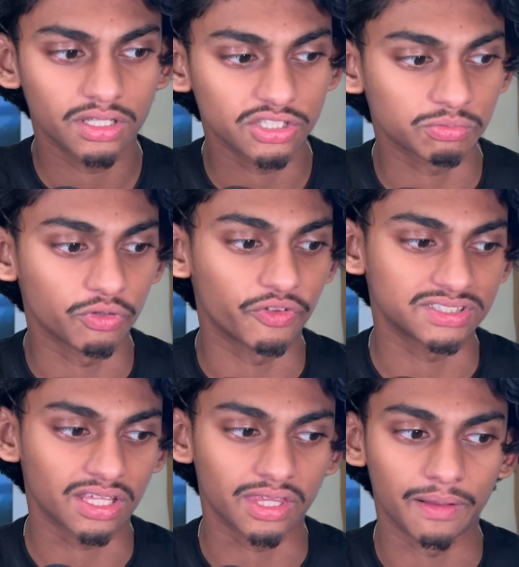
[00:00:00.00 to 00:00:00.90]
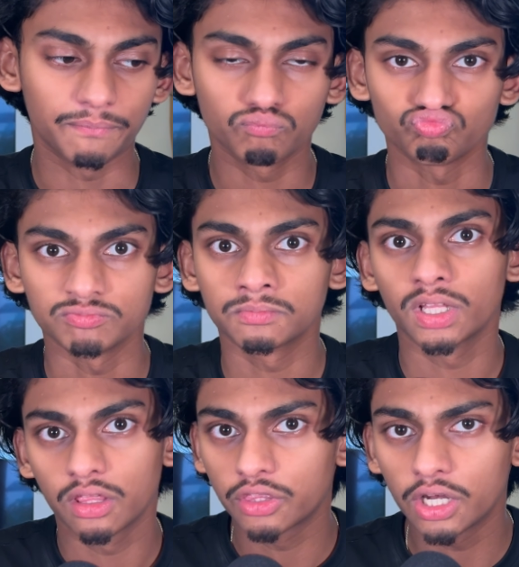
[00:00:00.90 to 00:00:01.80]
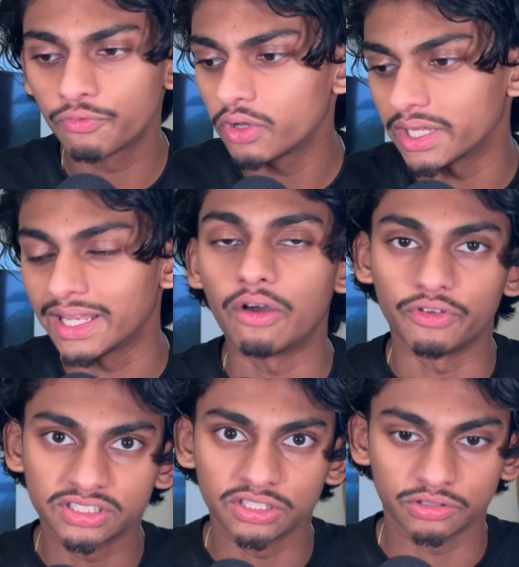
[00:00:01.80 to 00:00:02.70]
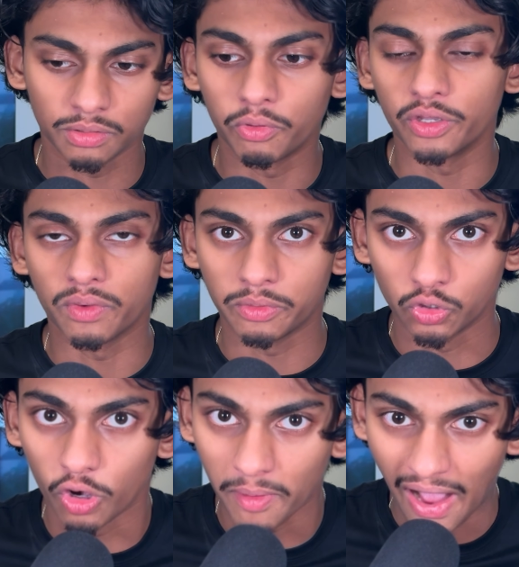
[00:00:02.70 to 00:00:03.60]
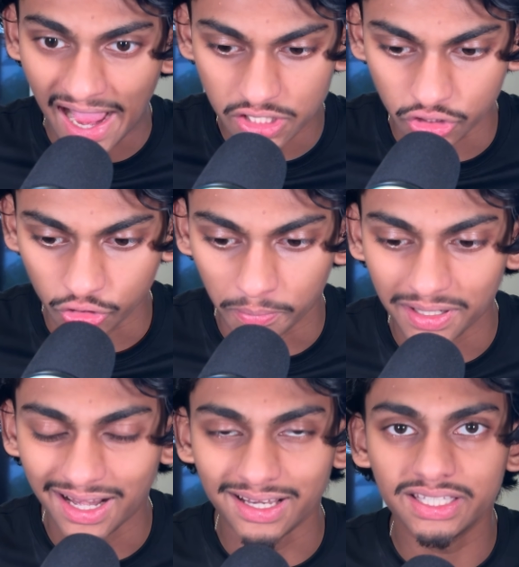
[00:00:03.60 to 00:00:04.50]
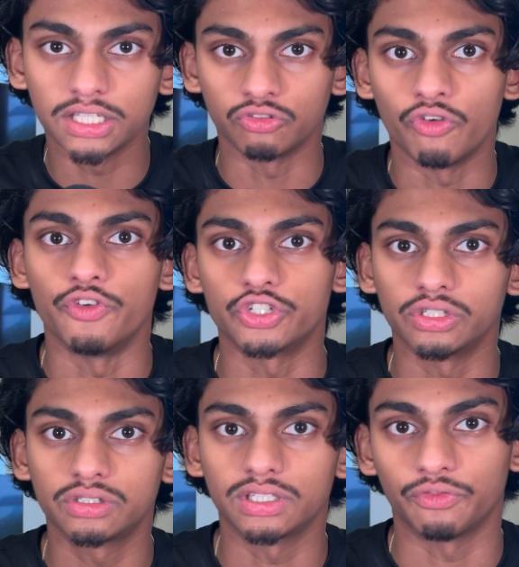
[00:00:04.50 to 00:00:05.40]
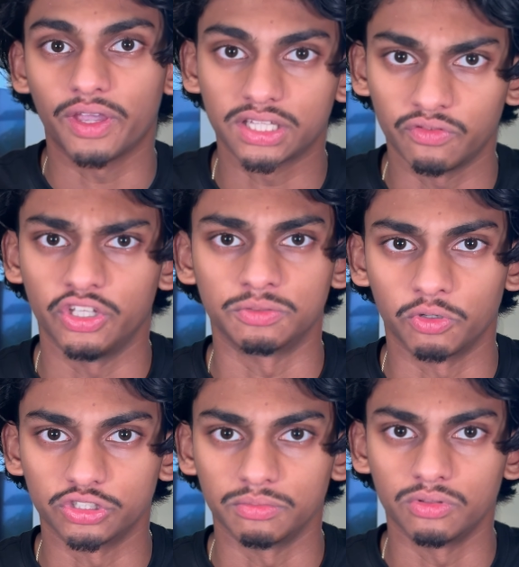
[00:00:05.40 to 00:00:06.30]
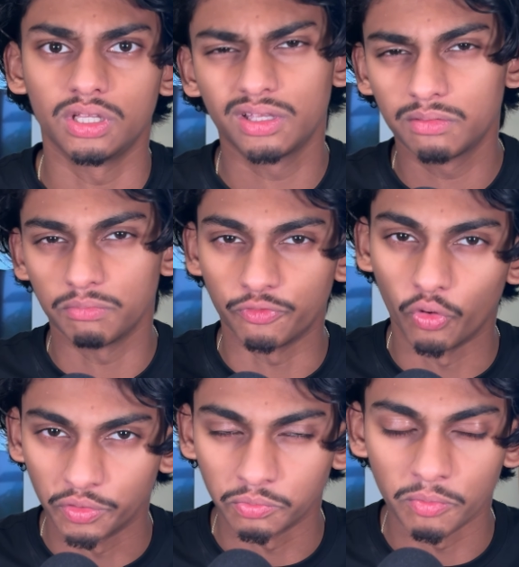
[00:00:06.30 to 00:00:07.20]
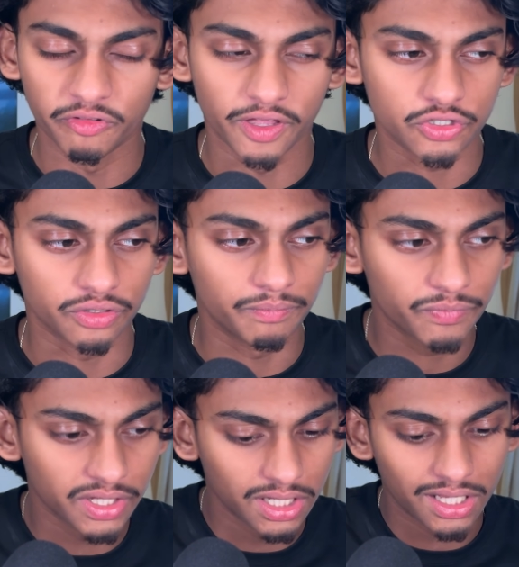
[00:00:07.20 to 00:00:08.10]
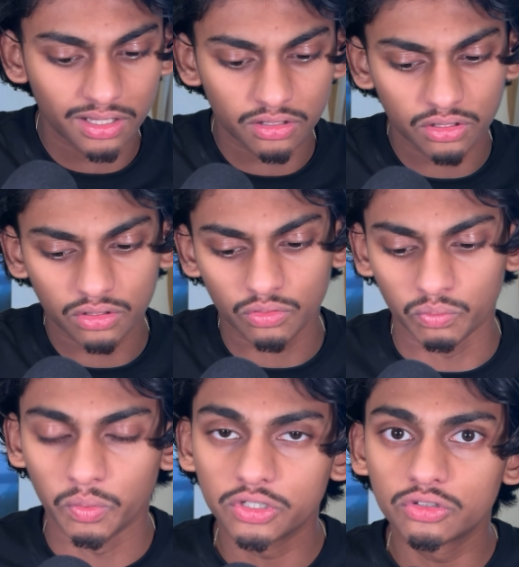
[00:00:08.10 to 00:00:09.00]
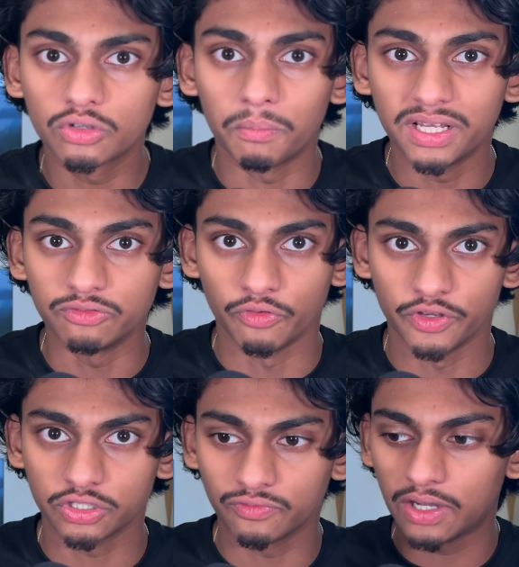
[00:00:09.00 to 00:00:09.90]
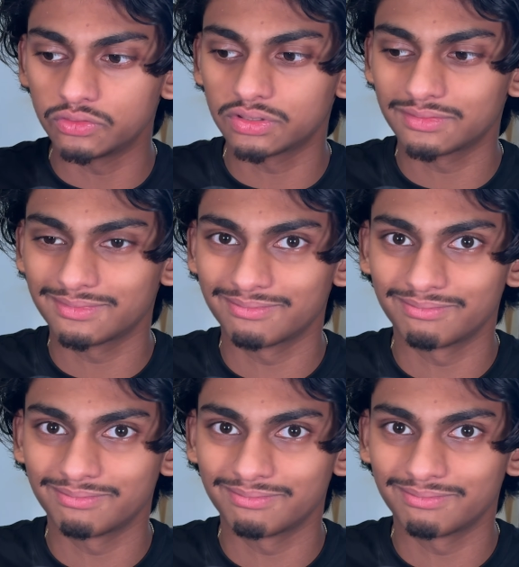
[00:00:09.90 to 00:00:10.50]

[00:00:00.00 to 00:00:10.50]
It's small things like that. Third of all, and now this is the point where we talk about actually completing the revisions as effectively as possible. Before it was more prevention. We want to complete revision rounds